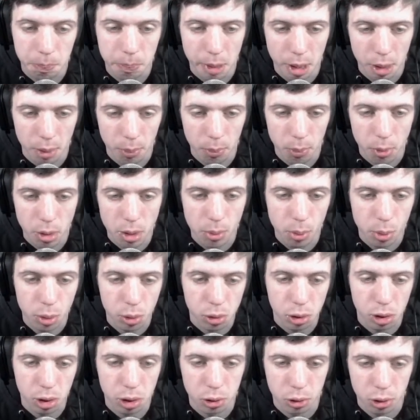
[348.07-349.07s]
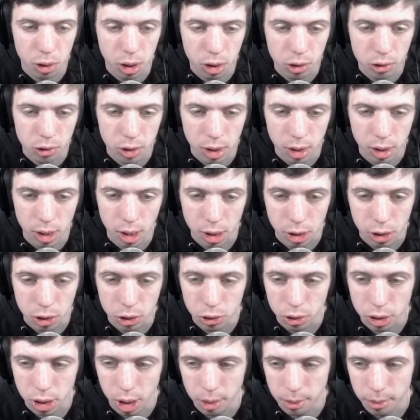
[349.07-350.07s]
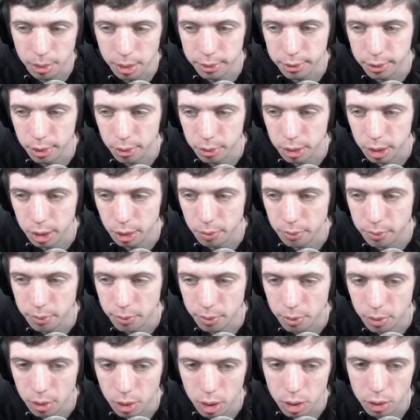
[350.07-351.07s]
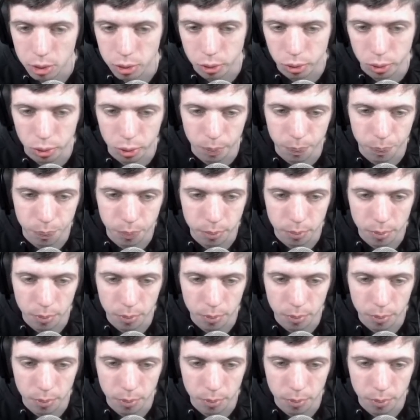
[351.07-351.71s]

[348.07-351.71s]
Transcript: But what we're going to do is, right, this is your timeline down here. So